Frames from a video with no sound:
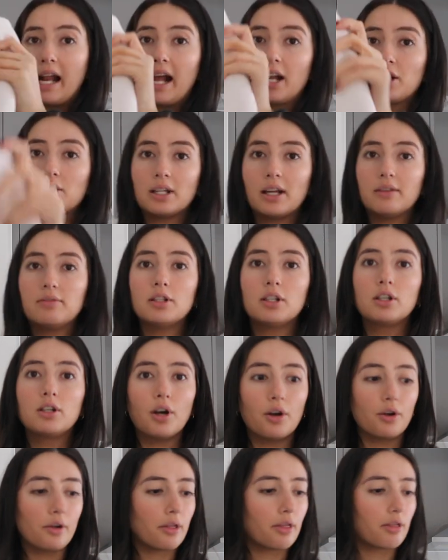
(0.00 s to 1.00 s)
I actually have to
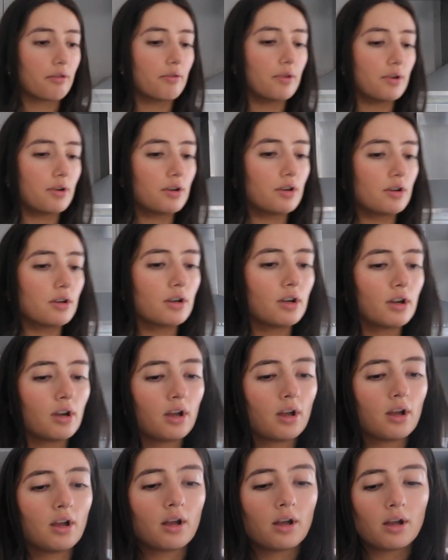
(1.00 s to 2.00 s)
go through
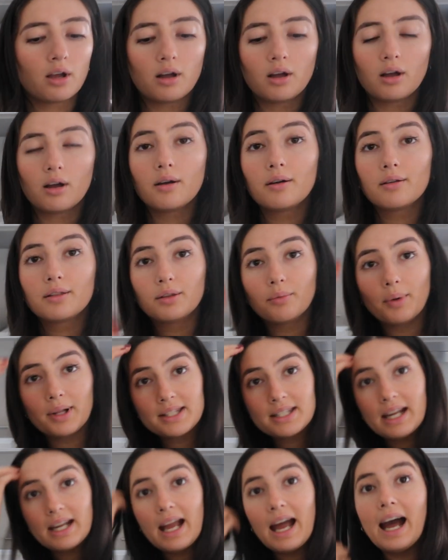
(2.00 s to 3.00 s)
the
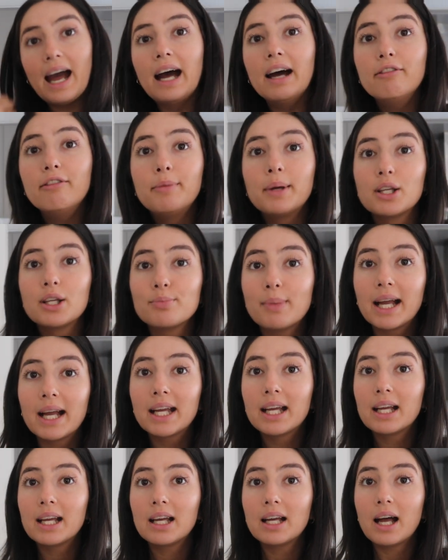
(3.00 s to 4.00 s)
ones that I have because
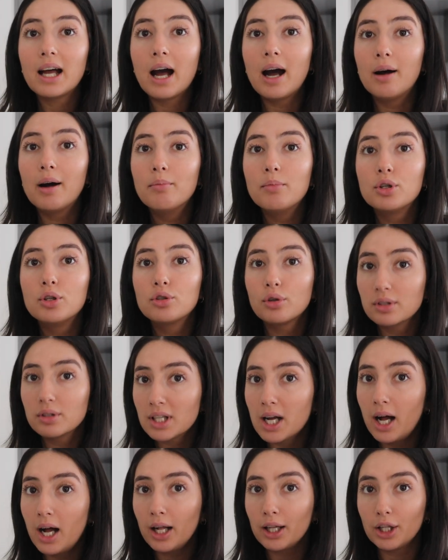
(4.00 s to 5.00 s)
my um, drawers
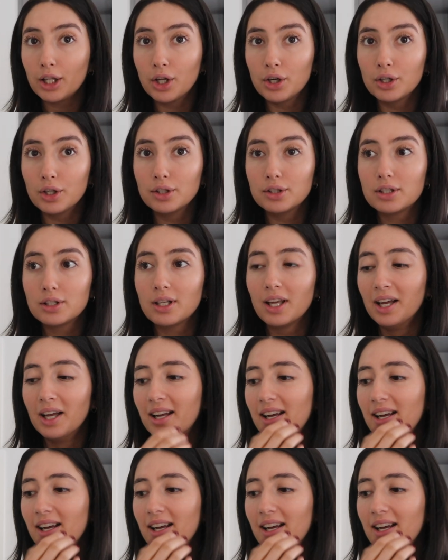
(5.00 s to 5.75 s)
can't close.